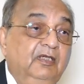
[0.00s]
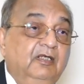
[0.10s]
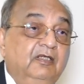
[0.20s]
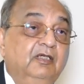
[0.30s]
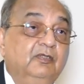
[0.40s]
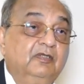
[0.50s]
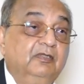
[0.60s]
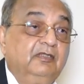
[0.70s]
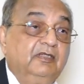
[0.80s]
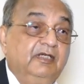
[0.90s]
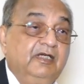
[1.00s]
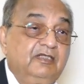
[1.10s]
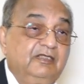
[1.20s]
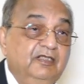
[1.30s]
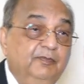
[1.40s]
Now,
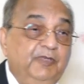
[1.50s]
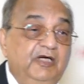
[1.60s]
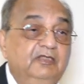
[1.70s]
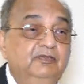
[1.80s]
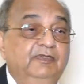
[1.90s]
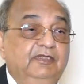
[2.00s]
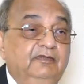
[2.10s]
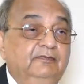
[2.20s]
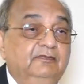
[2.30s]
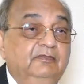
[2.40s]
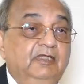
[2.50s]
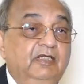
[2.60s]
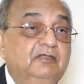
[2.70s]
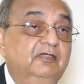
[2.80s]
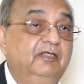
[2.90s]
conducting pathway
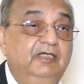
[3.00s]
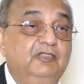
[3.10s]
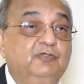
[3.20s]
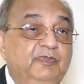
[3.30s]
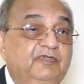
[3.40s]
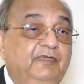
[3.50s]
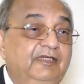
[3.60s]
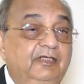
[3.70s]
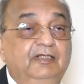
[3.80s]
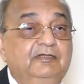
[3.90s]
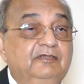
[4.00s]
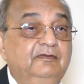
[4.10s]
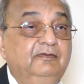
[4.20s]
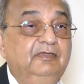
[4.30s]
has got dead space ventilation.